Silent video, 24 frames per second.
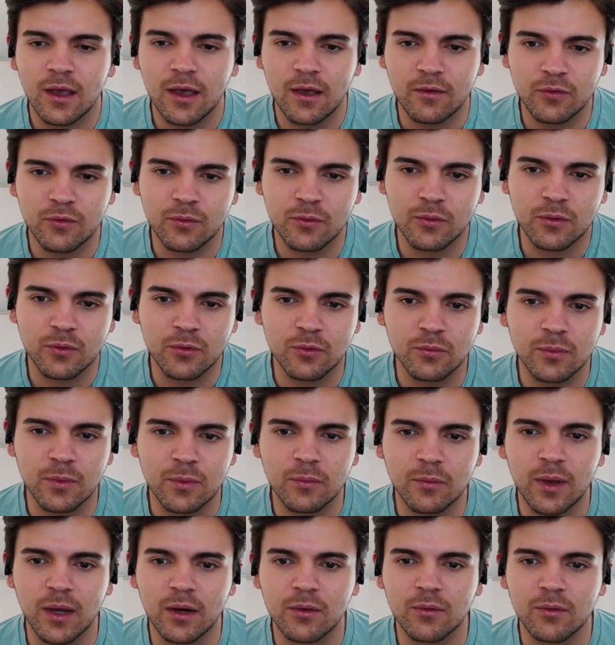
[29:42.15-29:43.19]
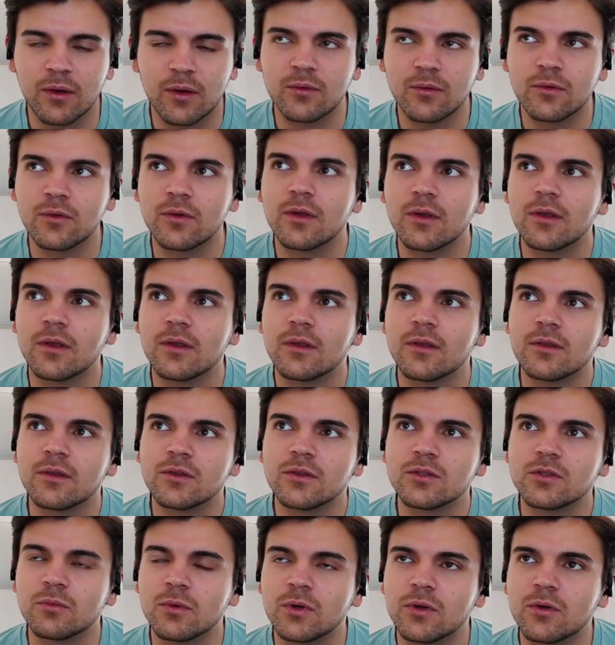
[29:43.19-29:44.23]
have your recruitment background.
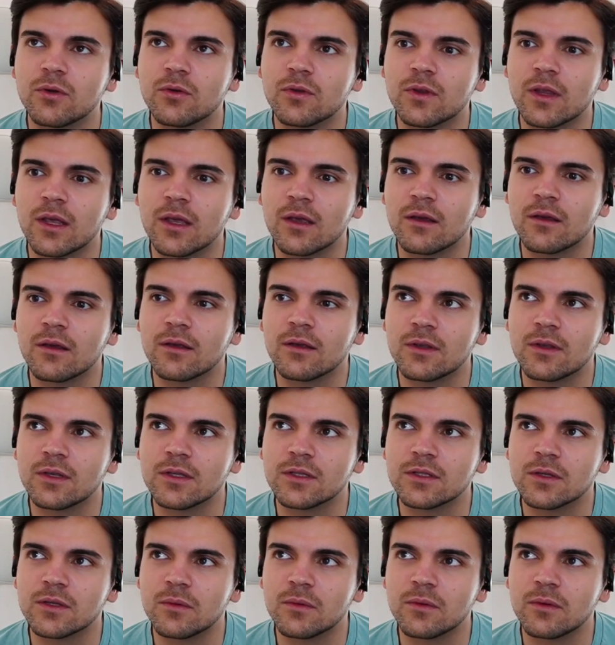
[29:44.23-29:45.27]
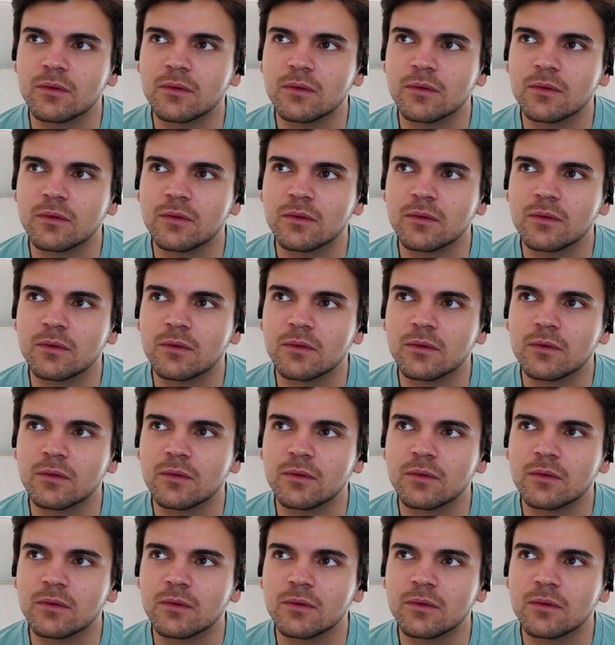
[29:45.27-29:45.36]
So what do you think is